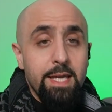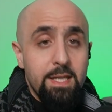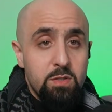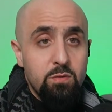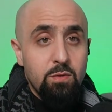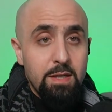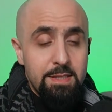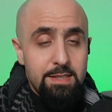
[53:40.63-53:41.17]

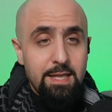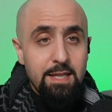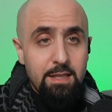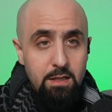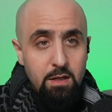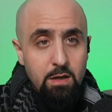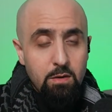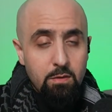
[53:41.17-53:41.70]
Israel
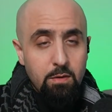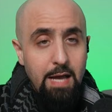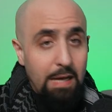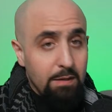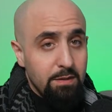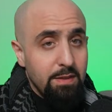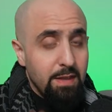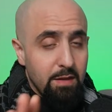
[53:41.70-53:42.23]
said no.
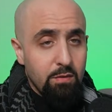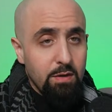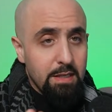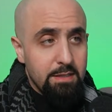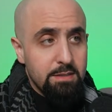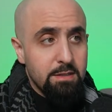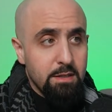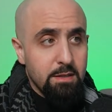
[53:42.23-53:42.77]
How did they
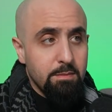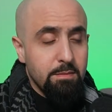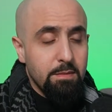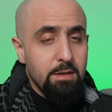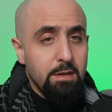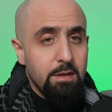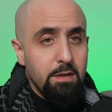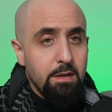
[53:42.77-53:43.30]
release them?
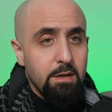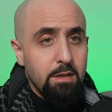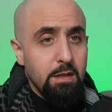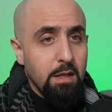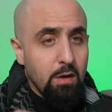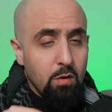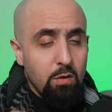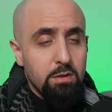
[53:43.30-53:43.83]

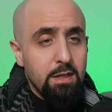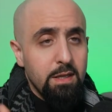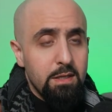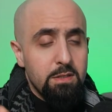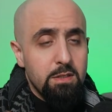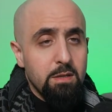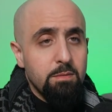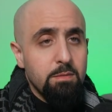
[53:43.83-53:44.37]
They called
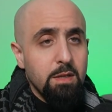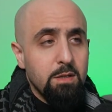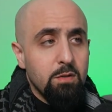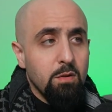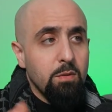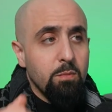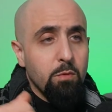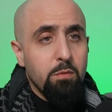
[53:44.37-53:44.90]
Egypt. They
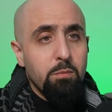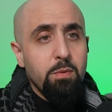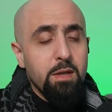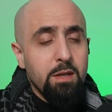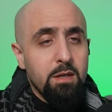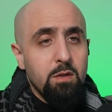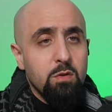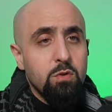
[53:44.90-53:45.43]
told them, we're
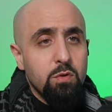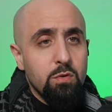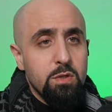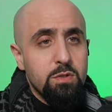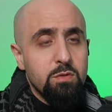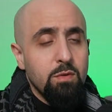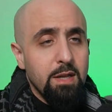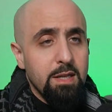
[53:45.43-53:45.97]
bringing you two
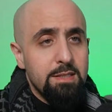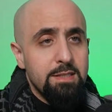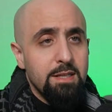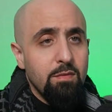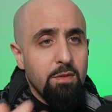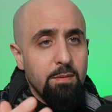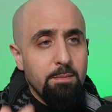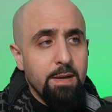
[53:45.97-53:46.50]
Israelis,
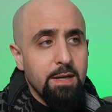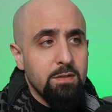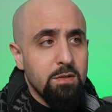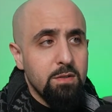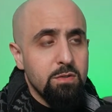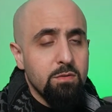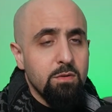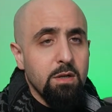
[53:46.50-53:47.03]
send them back
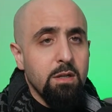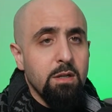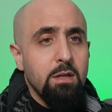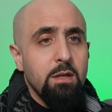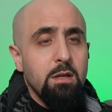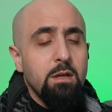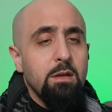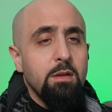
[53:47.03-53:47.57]
to Israel.
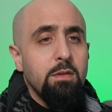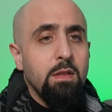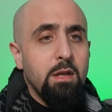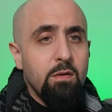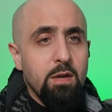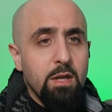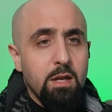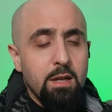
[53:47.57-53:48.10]

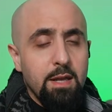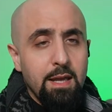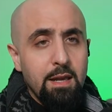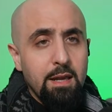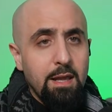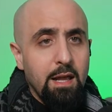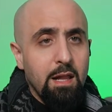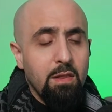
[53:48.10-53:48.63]
They're in
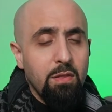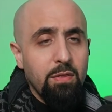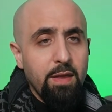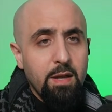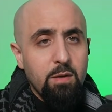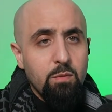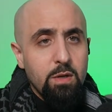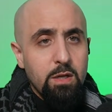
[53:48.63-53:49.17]
ill health
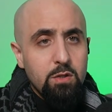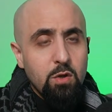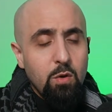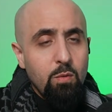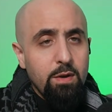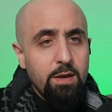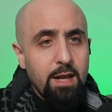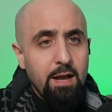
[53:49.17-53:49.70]
and we
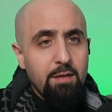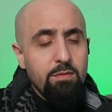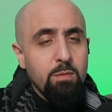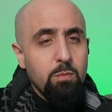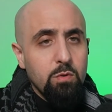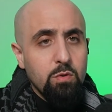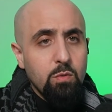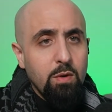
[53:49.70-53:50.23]
don't want to have
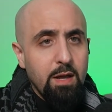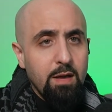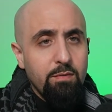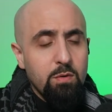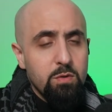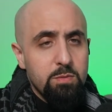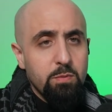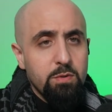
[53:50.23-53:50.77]
them. We don't want to
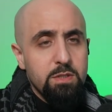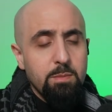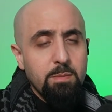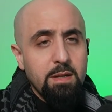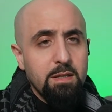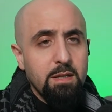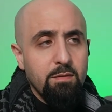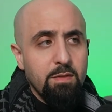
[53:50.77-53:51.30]
have the
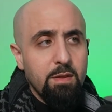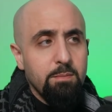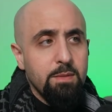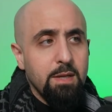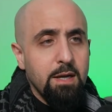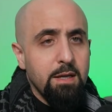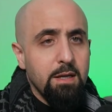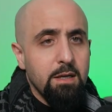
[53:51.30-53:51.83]
responsibility of them
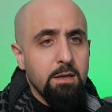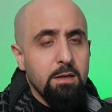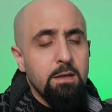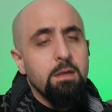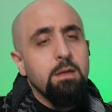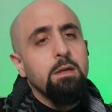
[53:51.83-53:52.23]
dying.